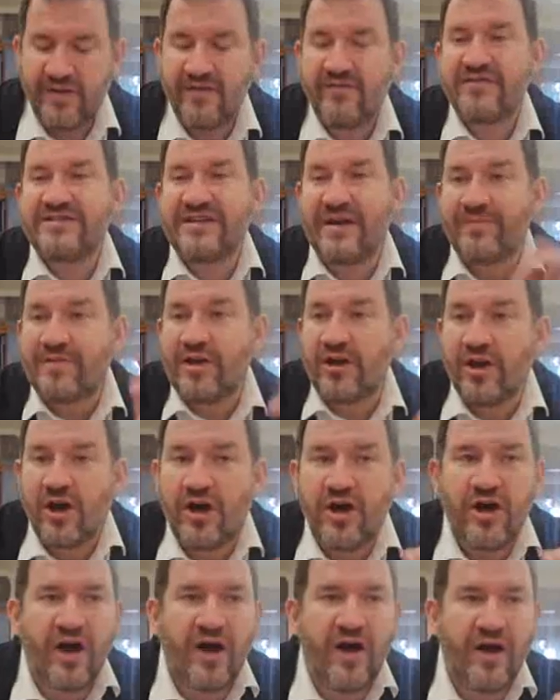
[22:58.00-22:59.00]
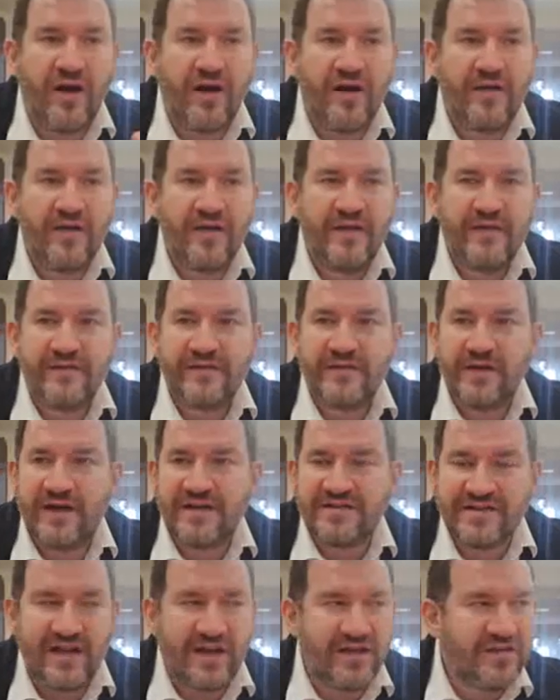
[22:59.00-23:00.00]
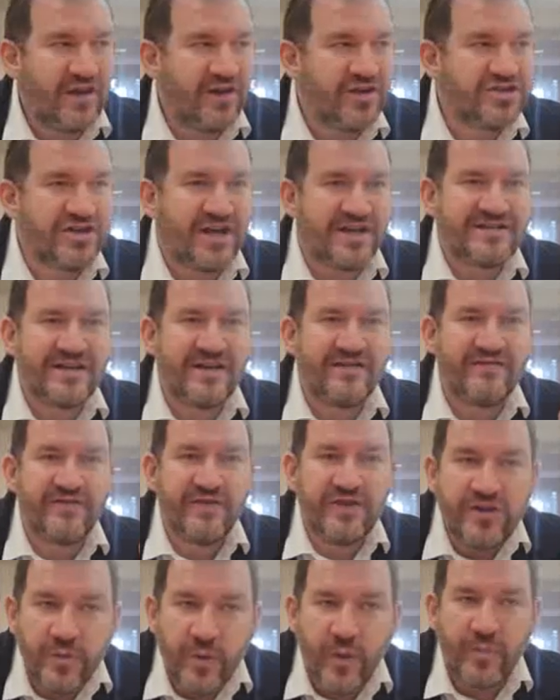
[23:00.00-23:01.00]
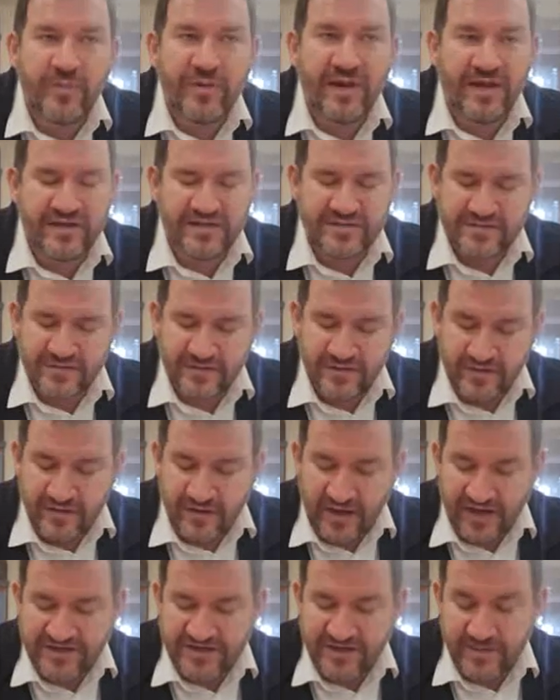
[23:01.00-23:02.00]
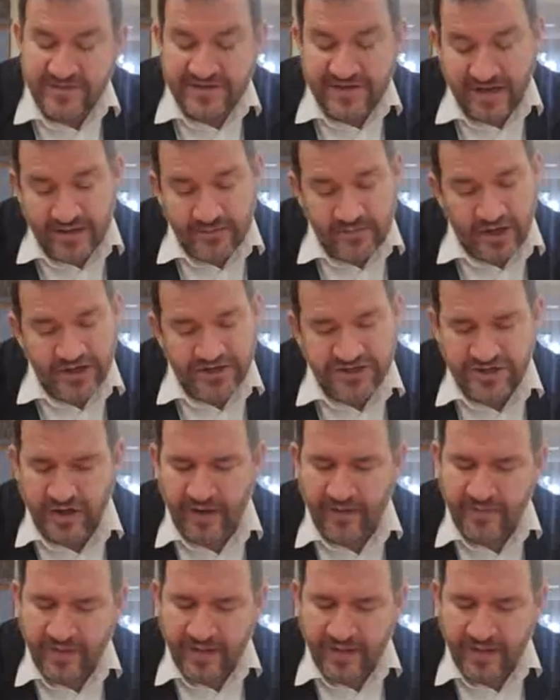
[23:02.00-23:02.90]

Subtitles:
Samti lecha. So Chazal Adoysha, I said for you a place. Hashem's telling Moshe.